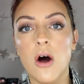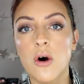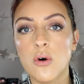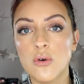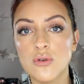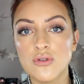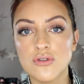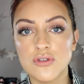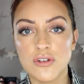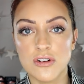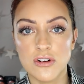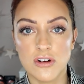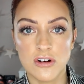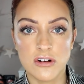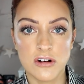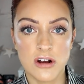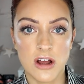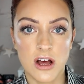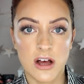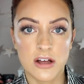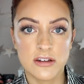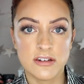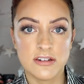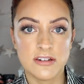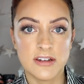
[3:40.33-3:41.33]
Ultra long
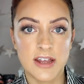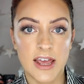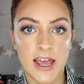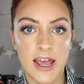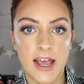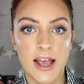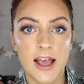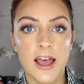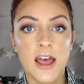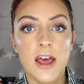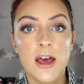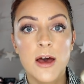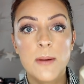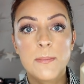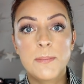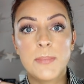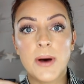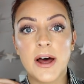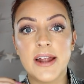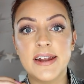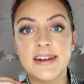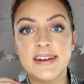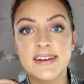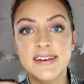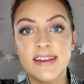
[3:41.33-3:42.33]
lasting,
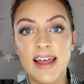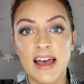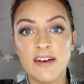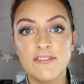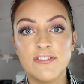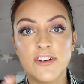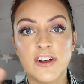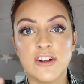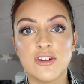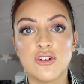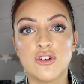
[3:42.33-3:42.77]
but never